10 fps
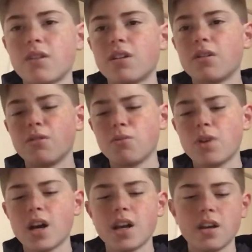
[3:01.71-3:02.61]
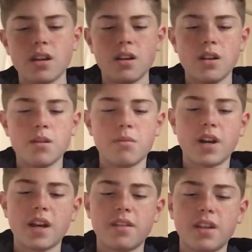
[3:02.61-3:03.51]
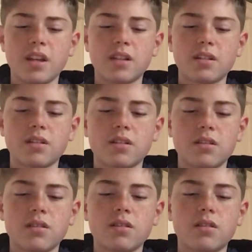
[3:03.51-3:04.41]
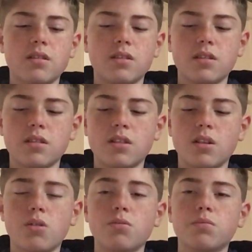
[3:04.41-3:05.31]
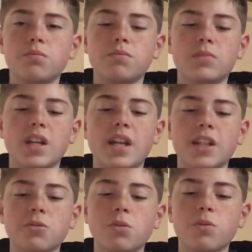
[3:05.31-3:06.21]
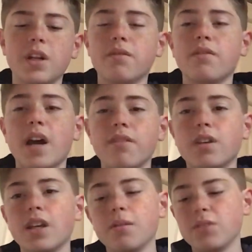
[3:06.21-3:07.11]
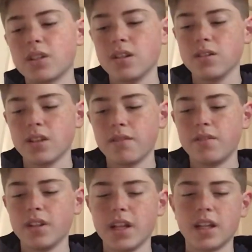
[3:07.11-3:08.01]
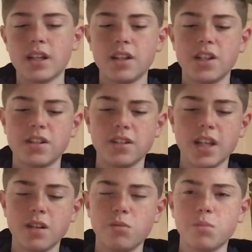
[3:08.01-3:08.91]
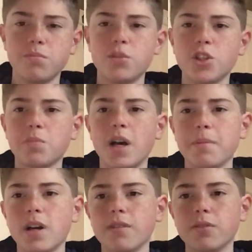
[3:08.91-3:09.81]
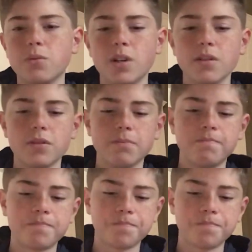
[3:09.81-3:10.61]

I don't know why. But I think the Nets will win in 5 games because I feel like Jason Tatum will just pop off in one of them.